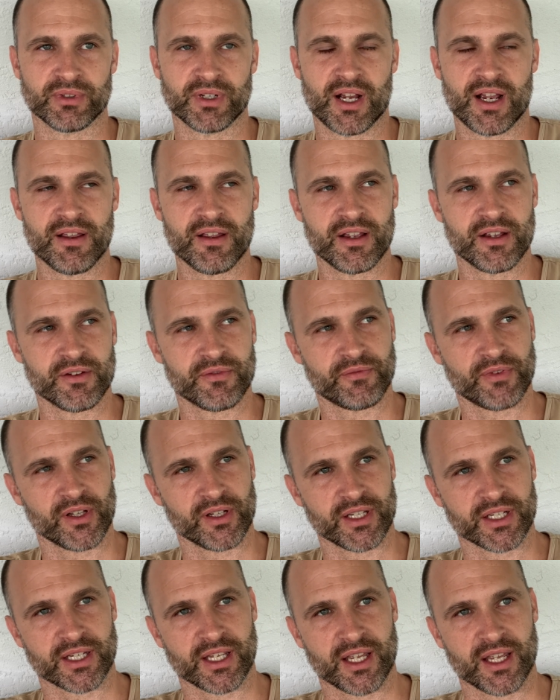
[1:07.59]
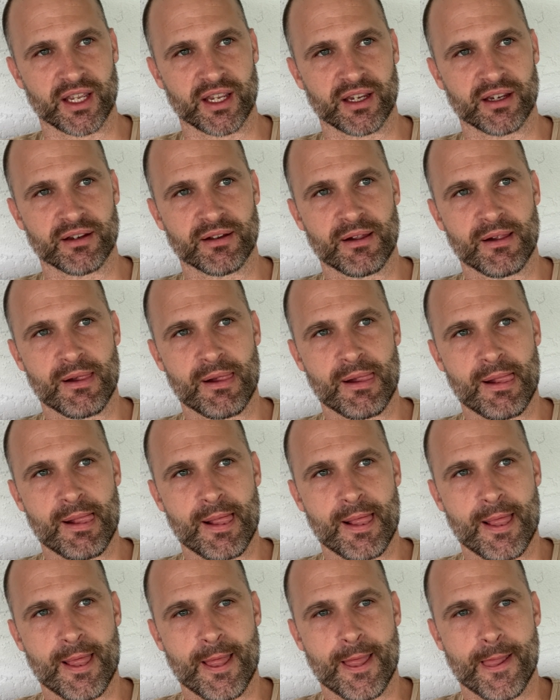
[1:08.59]
It felt like
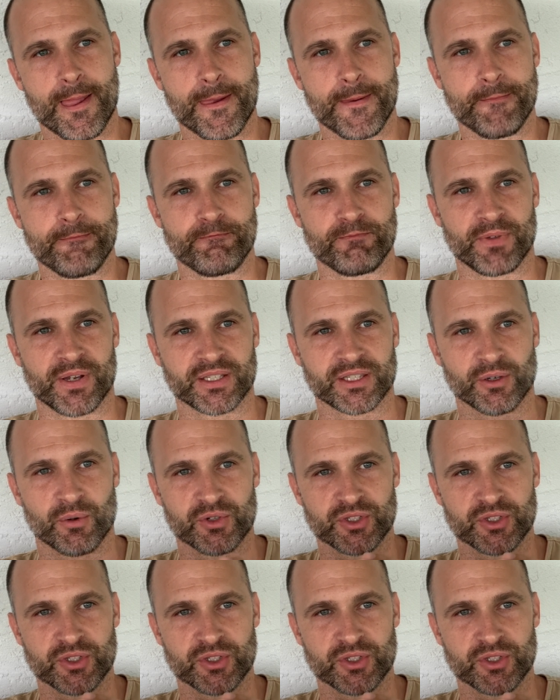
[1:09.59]
there